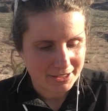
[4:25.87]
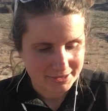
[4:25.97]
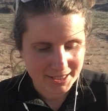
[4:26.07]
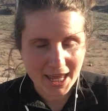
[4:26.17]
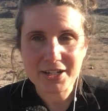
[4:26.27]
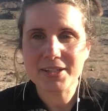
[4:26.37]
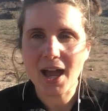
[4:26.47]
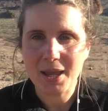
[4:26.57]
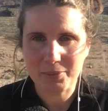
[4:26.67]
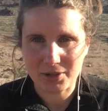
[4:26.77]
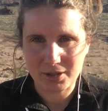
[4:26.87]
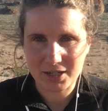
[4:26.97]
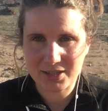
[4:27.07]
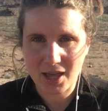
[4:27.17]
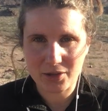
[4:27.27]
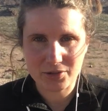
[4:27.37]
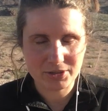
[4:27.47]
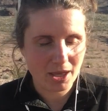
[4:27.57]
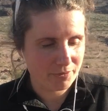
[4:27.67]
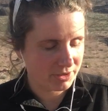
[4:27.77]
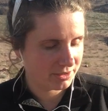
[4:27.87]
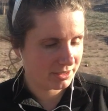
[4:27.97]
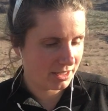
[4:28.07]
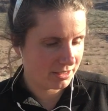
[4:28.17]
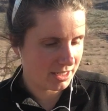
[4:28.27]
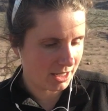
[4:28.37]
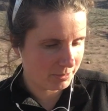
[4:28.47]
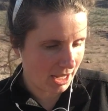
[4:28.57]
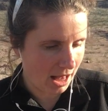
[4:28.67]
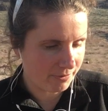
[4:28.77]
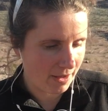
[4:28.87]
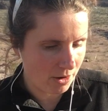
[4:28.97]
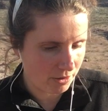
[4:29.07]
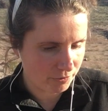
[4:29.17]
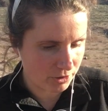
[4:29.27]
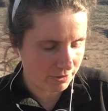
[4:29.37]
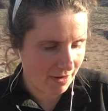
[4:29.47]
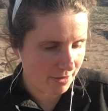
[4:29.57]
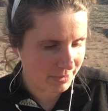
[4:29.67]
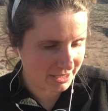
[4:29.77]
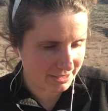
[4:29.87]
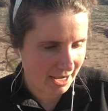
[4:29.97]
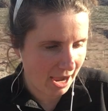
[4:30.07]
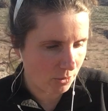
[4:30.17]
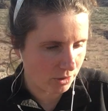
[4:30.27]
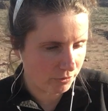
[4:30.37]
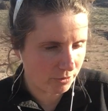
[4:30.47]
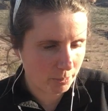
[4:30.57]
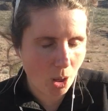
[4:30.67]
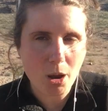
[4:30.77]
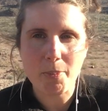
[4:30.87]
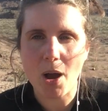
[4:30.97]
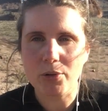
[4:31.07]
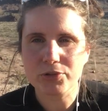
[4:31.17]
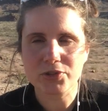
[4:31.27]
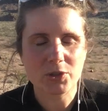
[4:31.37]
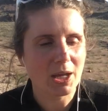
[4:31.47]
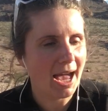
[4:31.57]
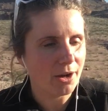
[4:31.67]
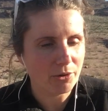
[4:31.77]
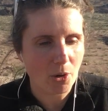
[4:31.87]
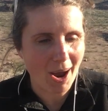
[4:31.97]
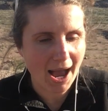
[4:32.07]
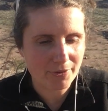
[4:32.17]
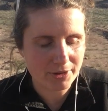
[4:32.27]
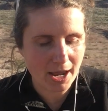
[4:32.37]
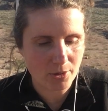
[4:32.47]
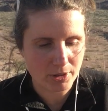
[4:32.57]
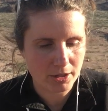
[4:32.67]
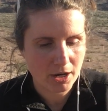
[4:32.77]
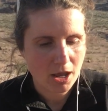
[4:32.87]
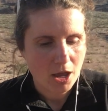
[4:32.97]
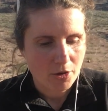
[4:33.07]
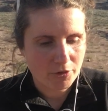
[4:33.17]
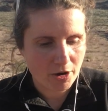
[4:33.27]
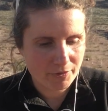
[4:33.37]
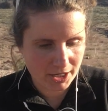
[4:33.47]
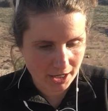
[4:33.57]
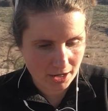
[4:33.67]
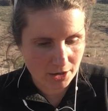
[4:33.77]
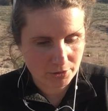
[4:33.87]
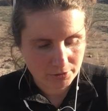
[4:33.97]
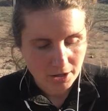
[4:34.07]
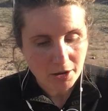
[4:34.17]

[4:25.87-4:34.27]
set a timer and tell yourself, this is going to take me half hour, 45 minutes, an hour. For blog posts, I don't know, half an hour. For a video,